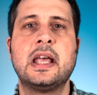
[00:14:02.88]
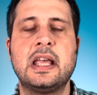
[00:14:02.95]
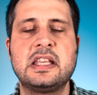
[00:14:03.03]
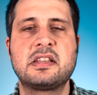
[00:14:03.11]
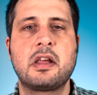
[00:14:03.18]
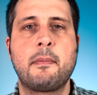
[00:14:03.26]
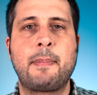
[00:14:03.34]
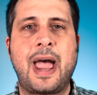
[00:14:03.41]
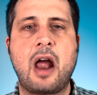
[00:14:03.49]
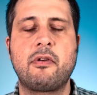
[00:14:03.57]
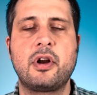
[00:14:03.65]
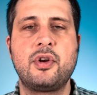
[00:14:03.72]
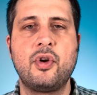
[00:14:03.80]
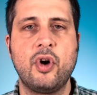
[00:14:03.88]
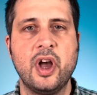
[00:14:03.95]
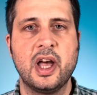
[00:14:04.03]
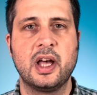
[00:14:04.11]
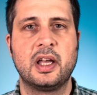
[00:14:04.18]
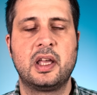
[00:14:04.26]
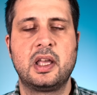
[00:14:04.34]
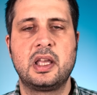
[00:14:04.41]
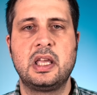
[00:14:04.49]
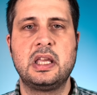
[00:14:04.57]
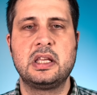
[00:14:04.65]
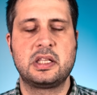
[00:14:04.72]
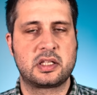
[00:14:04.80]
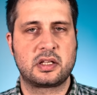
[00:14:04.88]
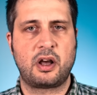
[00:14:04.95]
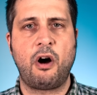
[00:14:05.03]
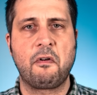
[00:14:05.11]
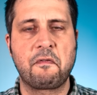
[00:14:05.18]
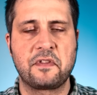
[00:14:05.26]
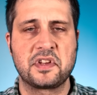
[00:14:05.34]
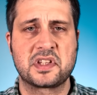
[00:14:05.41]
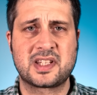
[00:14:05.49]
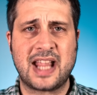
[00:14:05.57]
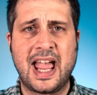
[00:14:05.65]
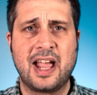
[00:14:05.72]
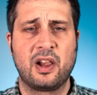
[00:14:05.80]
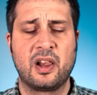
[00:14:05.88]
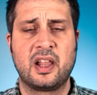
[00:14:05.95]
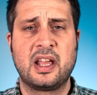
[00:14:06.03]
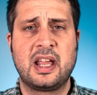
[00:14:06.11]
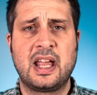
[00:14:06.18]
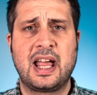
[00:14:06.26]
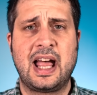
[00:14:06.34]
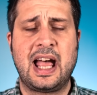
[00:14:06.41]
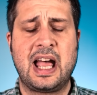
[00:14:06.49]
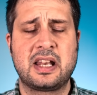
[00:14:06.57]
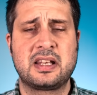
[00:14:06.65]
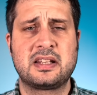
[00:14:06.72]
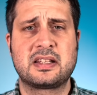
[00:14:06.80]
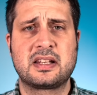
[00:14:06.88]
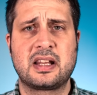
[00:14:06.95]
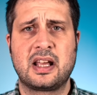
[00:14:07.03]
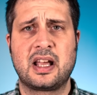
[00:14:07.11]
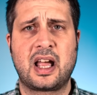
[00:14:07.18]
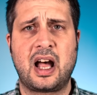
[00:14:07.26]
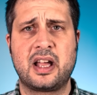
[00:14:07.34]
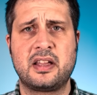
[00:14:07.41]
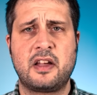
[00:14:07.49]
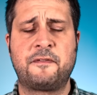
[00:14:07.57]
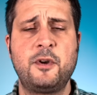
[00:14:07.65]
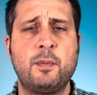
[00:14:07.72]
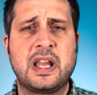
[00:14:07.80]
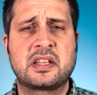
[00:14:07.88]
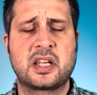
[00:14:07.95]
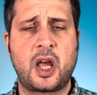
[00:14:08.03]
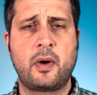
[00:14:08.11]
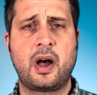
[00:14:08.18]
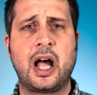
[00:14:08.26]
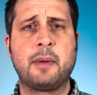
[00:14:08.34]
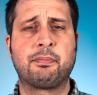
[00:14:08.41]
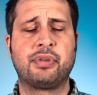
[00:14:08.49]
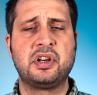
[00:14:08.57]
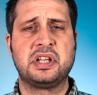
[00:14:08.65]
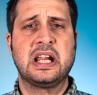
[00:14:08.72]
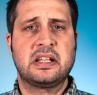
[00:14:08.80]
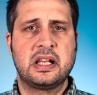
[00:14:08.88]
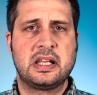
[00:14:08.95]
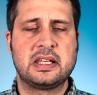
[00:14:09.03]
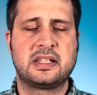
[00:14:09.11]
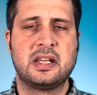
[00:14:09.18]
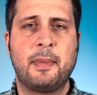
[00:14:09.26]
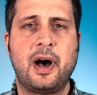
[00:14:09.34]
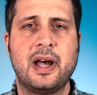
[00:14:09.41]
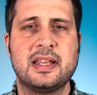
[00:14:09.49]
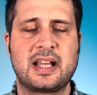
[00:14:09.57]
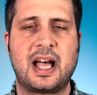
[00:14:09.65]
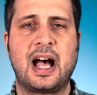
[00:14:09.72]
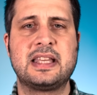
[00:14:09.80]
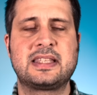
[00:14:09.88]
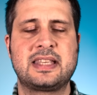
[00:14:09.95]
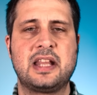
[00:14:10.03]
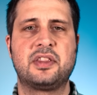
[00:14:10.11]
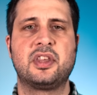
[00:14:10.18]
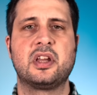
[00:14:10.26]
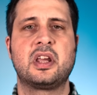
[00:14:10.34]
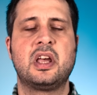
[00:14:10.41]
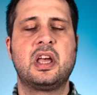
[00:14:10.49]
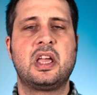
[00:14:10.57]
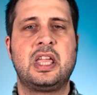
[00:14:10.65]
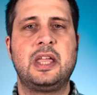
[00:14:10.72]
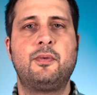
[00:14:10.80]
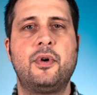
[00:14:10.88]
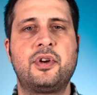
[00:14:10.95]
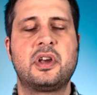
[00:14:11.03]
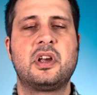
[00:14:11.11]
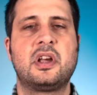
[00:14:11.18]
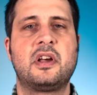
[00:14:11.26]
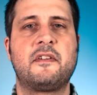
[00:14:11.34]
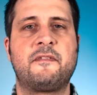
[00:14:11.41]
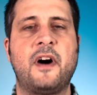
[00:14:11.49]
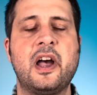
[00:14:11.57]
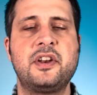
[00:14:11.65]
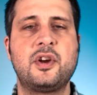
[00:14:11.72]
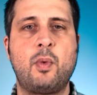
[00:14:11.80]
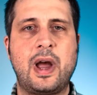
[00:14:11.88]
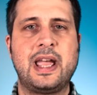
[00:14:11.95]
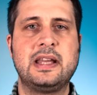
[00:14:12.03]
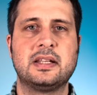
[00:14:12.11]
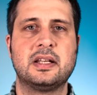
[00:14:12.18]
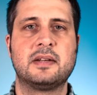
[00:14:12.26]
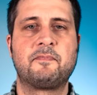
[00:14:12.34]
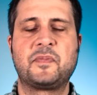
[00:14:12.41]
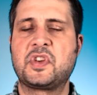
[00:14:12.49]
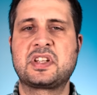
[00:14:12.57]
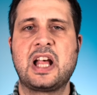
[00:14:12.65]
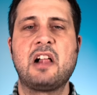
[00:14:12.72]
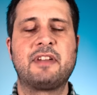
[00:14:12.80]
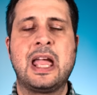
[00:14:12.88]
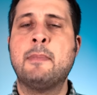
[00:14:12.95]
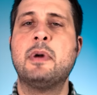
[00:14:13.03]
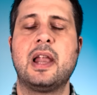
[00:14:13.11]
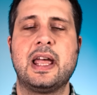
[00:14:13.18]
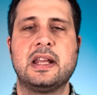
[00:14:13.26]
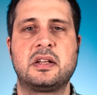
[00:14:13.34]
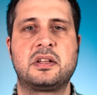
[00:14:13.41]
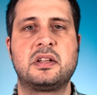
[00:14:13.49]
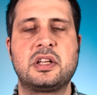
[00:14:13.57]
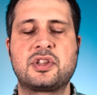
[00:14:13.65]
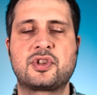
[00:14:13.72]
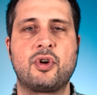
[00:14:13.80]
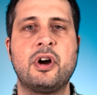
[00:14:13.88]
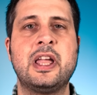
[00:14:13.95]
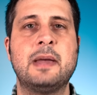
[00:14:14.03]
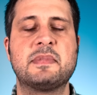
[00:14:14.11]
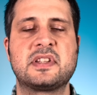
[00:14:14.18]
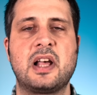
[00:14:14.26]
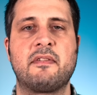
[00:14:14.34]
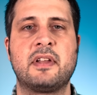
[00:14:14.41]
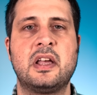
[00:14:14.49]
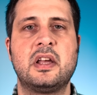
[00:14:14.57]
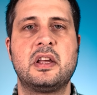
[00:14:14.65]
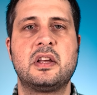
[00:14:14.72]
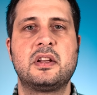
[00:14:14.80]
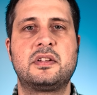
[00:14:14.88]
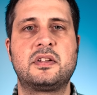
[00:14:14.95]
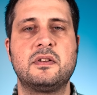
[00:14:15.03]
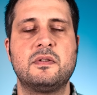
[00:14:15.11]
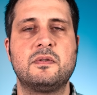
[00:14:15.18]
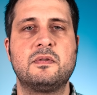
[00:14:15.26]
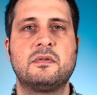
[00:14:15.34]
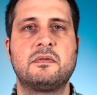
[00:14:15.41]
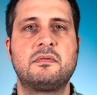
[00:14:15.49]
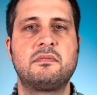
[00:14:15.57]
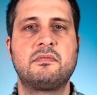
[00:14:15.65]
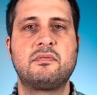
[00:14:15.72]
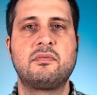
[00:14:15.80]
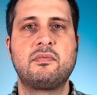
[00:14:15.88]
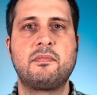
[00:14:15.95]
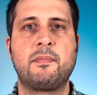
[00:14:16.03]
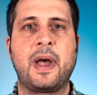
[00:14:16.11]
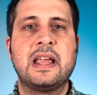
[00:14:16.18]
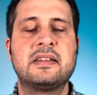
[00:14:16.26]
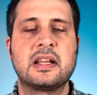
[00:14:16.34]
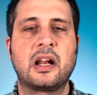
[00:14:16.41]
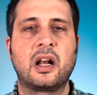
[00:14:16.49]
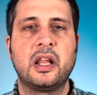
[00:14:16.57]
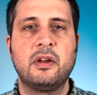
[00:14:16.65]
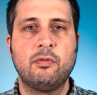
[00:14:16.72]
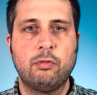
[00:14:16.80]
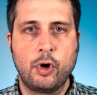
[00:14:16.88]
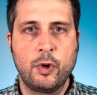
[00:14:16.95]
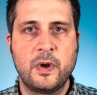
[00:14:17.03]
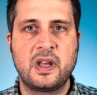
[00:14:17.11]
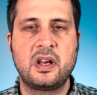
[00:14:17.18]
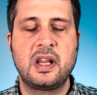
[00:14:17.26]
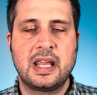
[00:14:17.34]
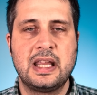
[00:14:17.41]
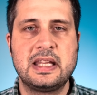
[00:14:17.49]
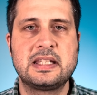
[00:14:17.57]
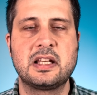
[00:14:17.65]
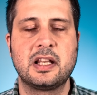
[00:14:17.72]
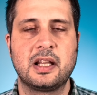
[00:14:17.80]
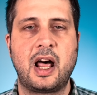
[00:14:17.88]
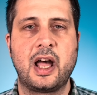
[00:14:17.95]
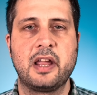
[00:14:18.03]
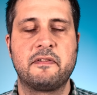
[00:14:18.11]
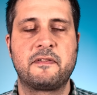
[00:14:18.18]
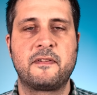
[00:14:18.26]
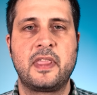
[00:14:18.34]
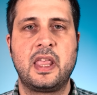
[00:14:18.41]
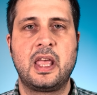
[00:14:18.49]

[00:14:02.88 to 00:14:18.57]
His paranoia is off the scale. And a few weeks ago, I predicted his demise. I said that he would find a way to self-immolate, to destroy himself, to basically ruin his life.